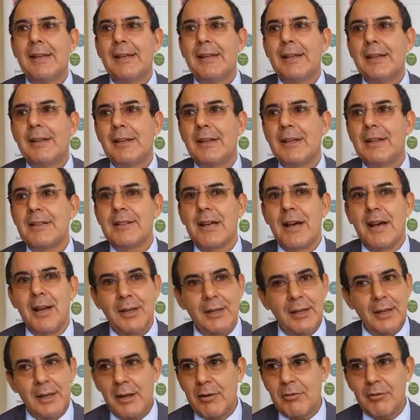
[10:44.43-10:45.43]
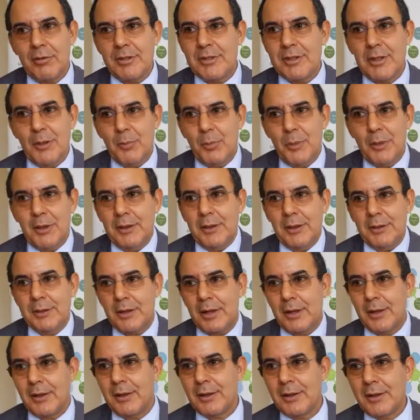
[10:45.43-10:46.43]
there is hardly a recipe that
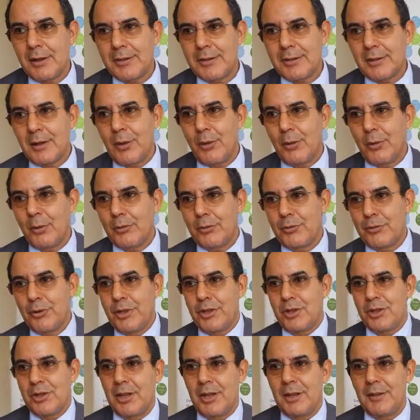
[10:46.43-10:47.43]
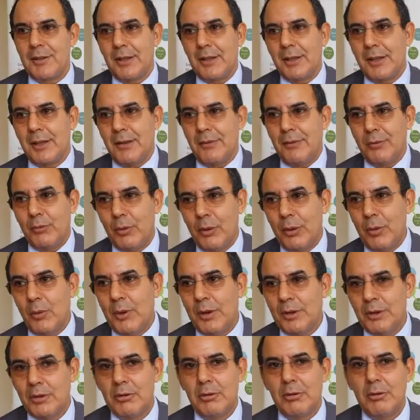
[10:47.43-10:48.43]
can across the whole region. I think if we
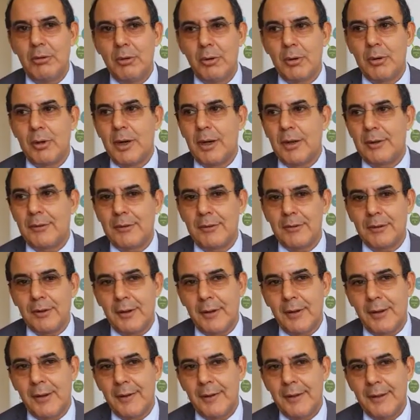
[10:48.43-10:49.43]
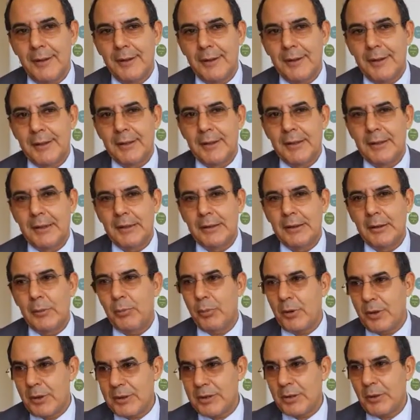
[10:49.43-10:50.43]
want to look at the
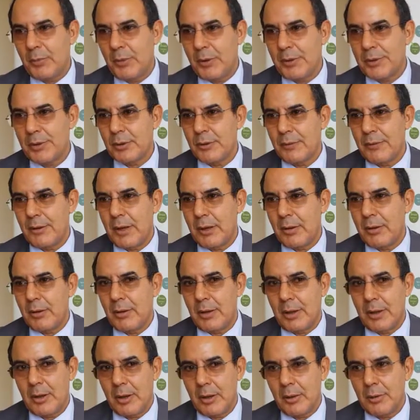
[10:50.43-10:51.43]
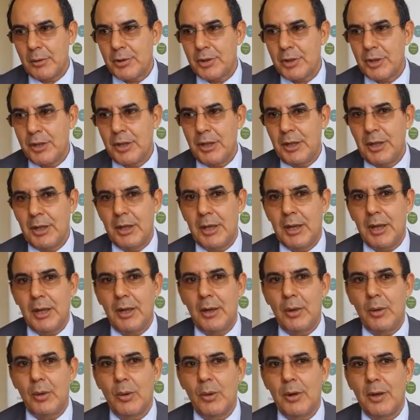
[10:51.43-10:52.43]
principles of agroecology
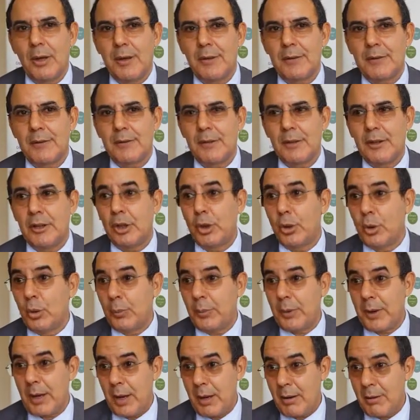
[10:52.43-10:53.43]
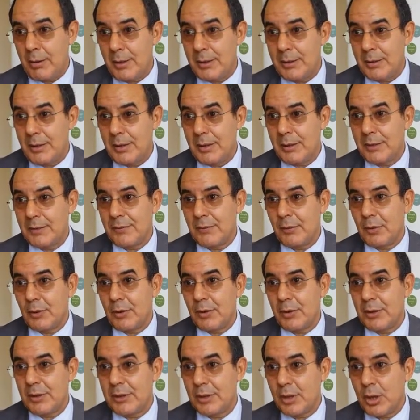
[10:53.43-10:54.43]
and look at the new priorities for
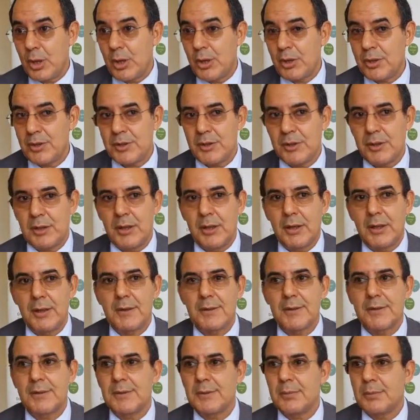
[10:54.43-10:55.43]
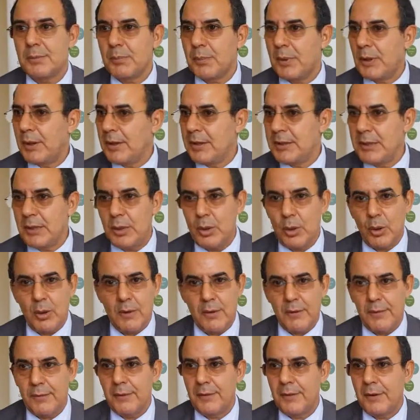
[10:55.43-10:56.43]
research, there is plenty
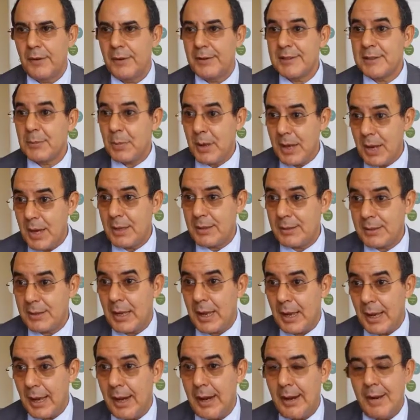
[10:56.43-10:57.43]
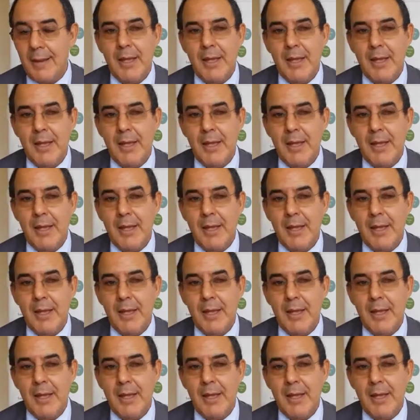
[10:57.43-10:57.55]
of space there.